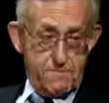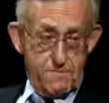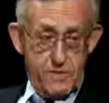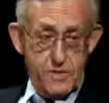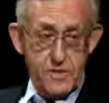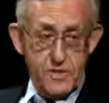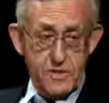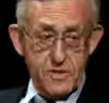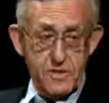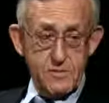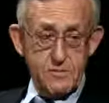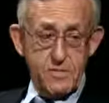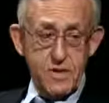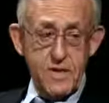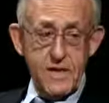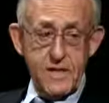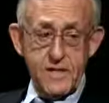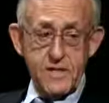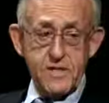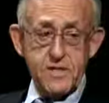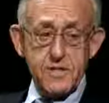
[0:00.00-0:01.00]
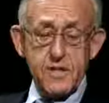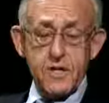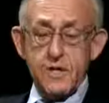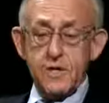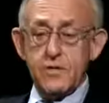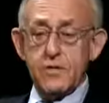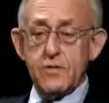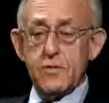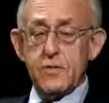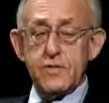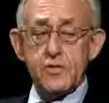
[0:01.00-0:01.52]
put into place
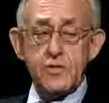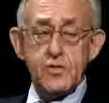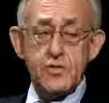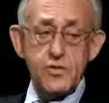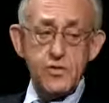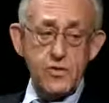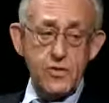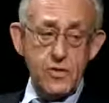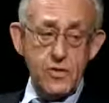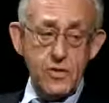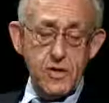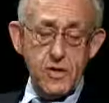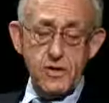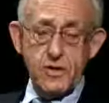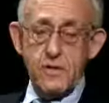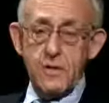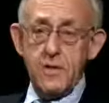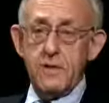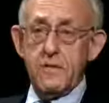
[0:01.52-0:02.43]
to ensure that